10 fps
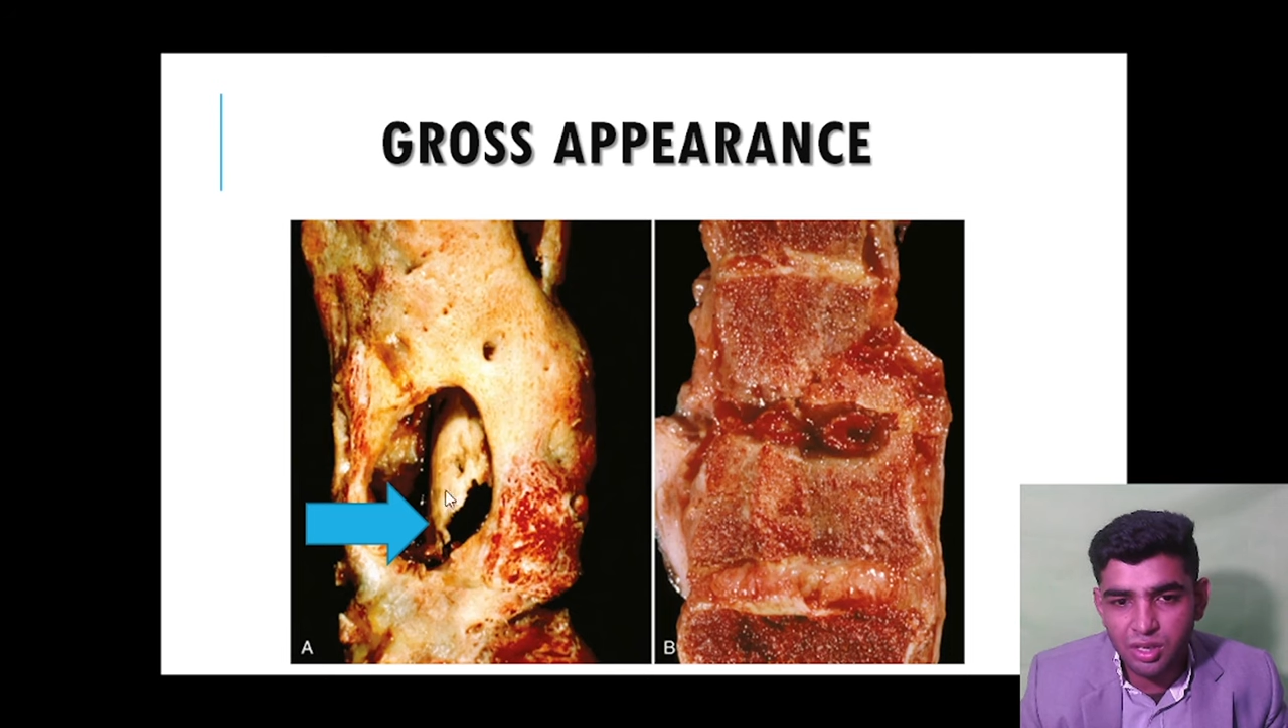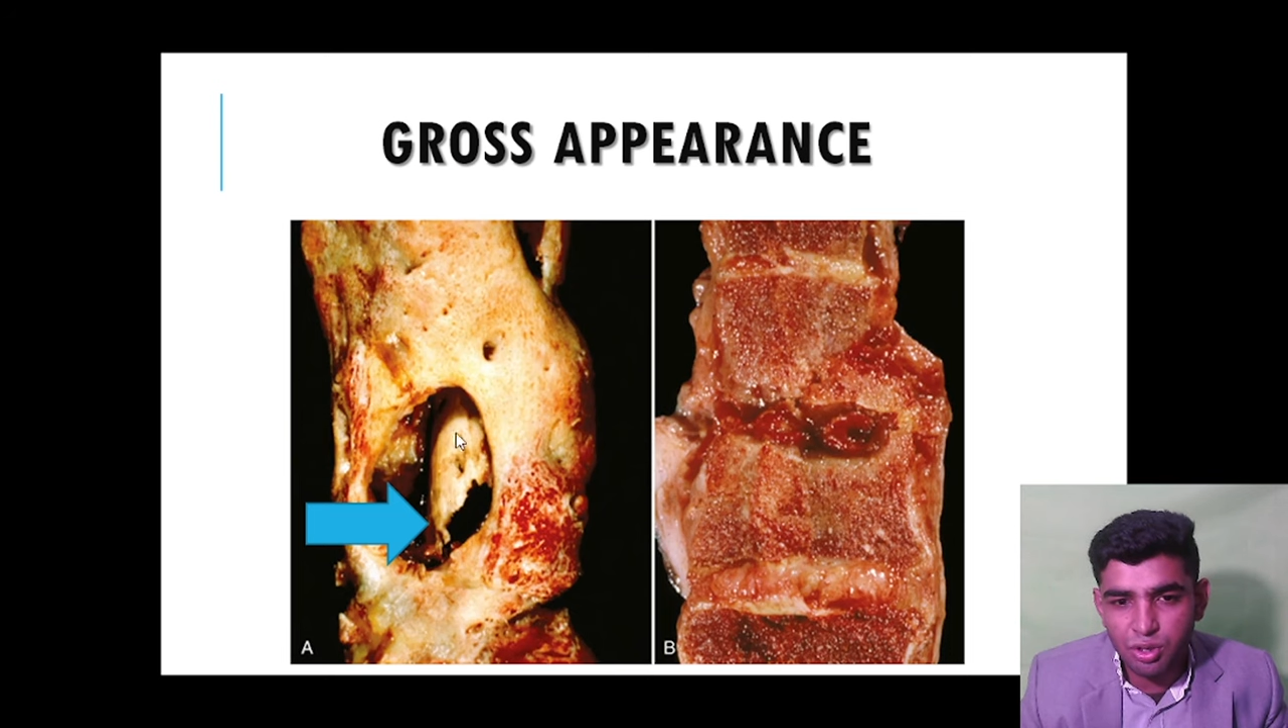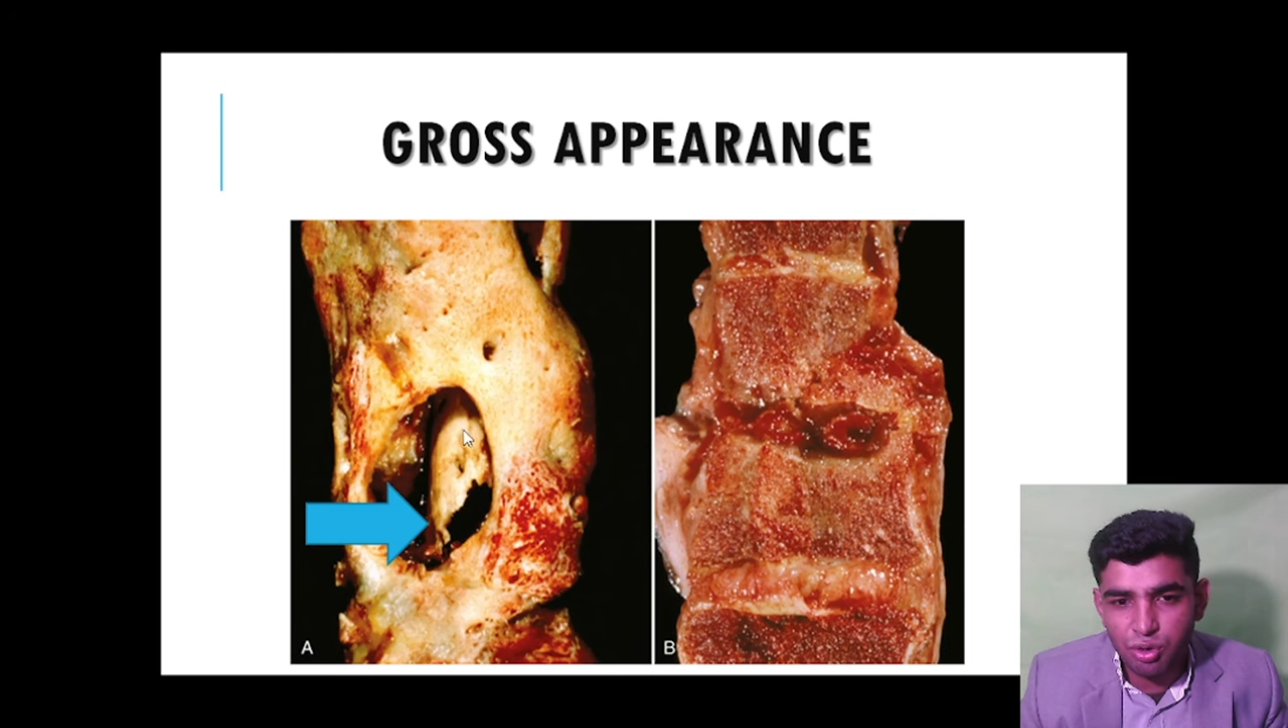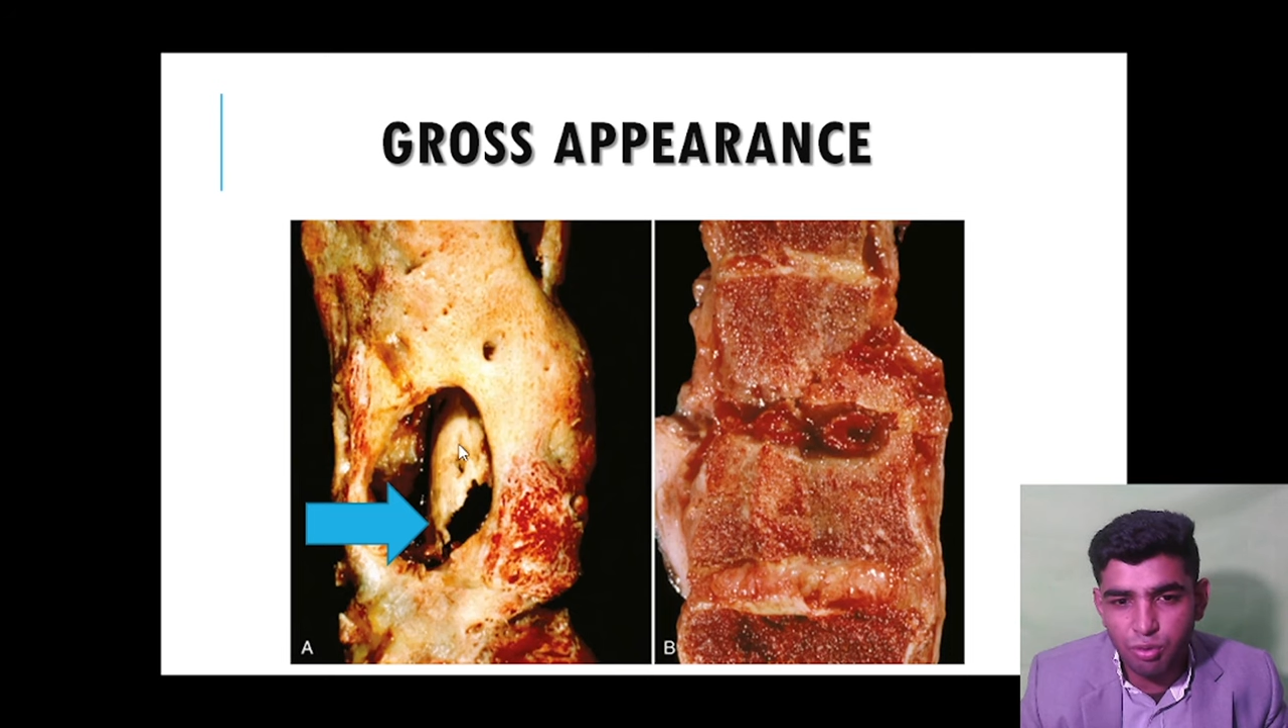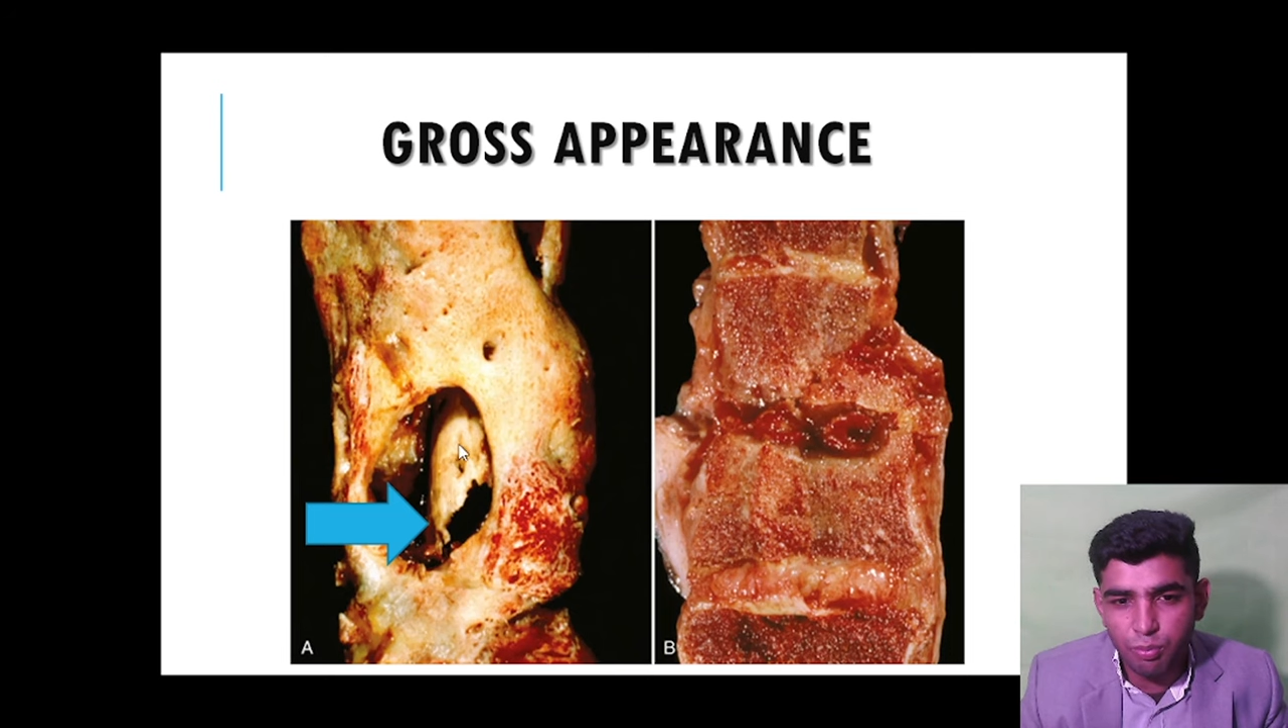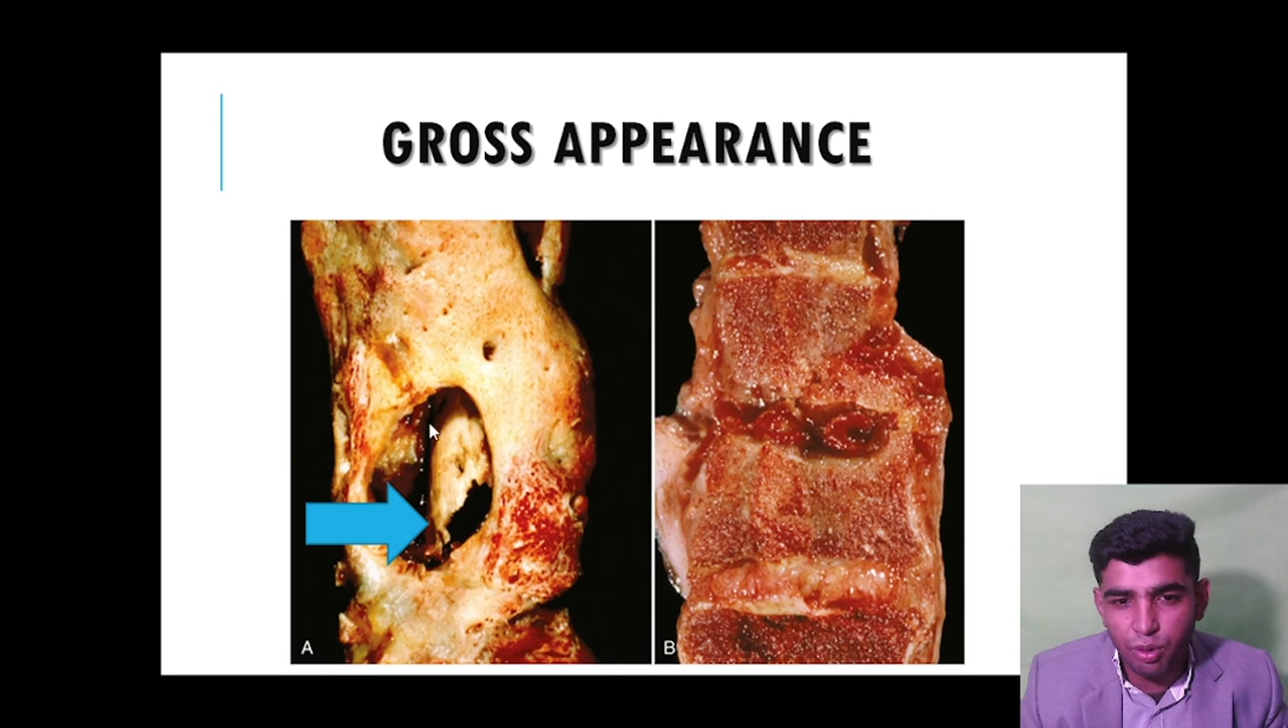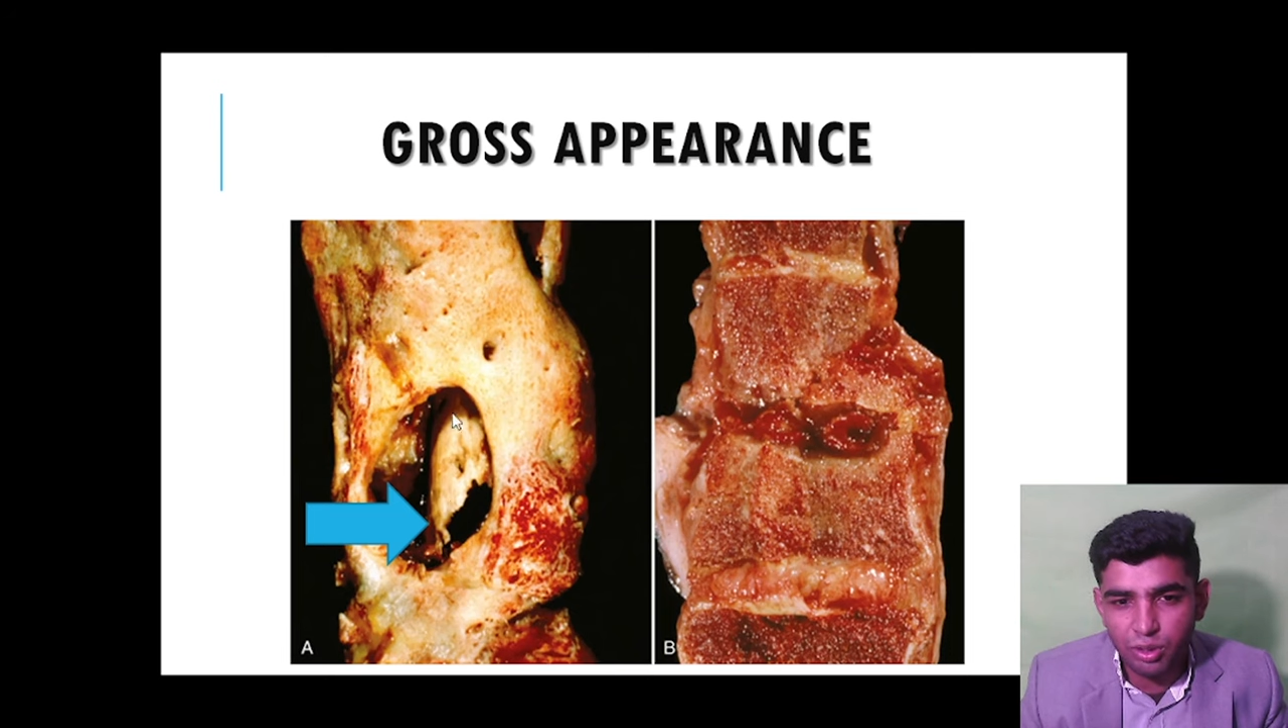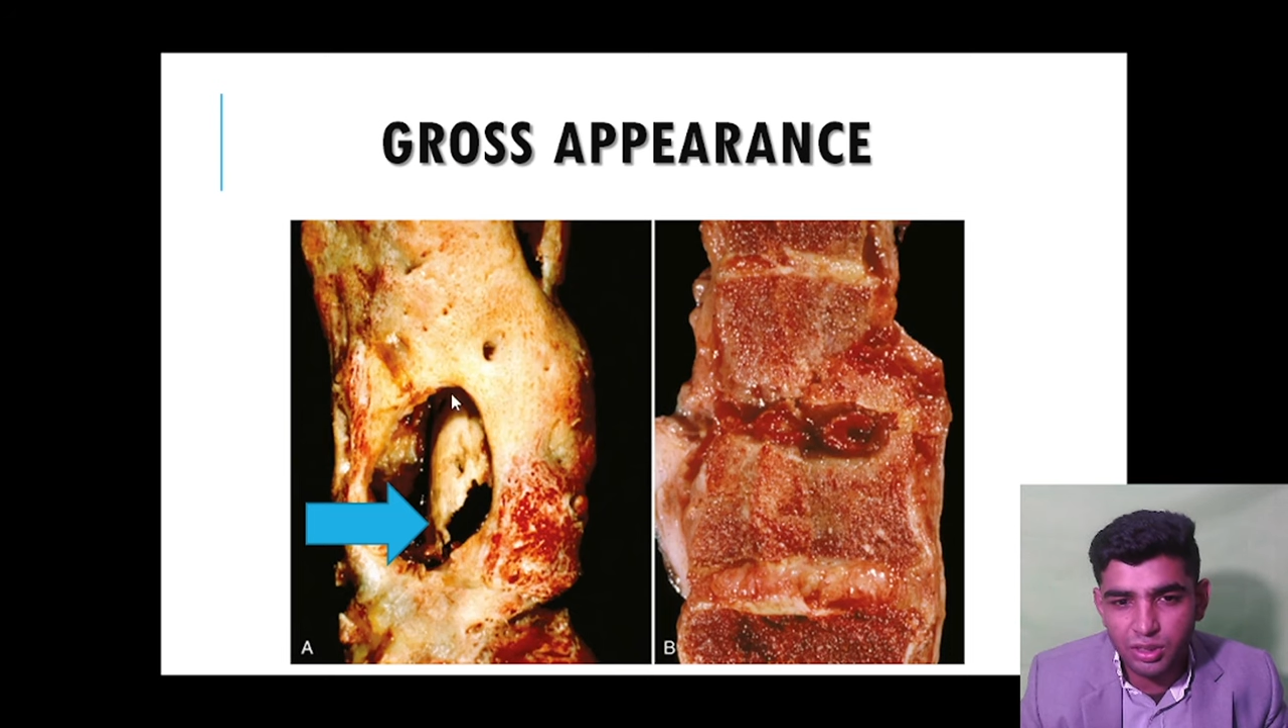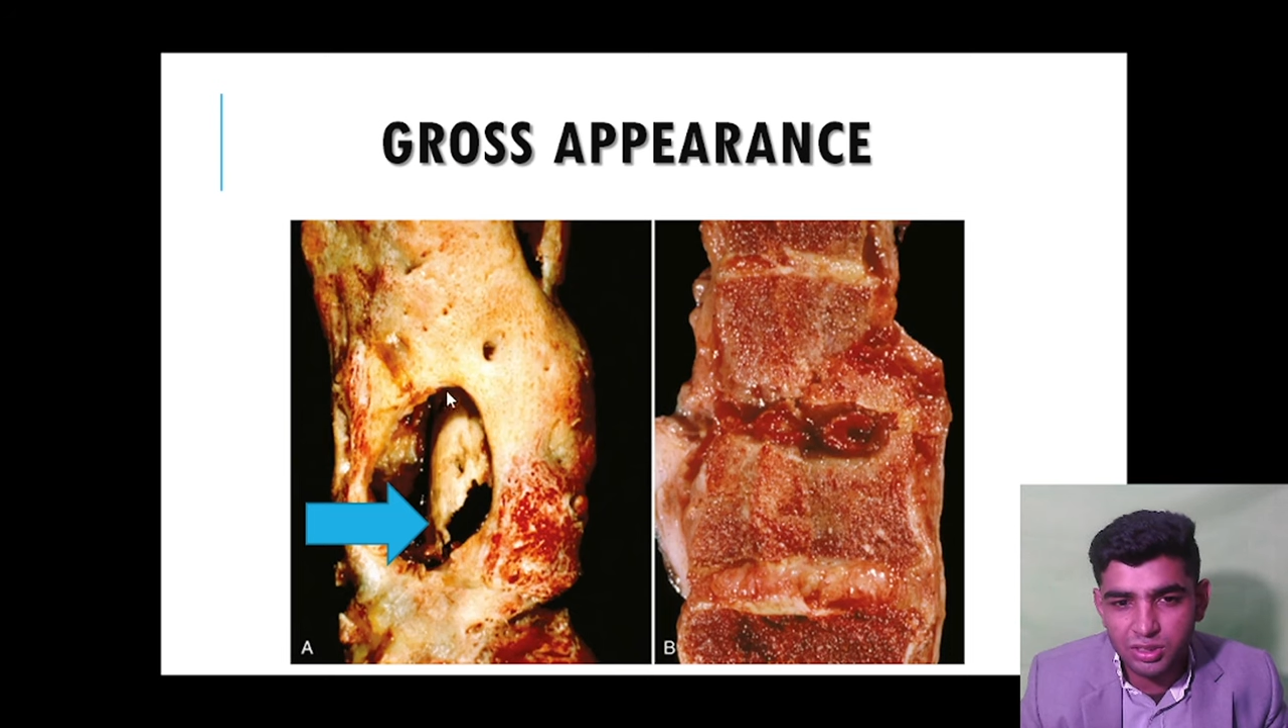new bone.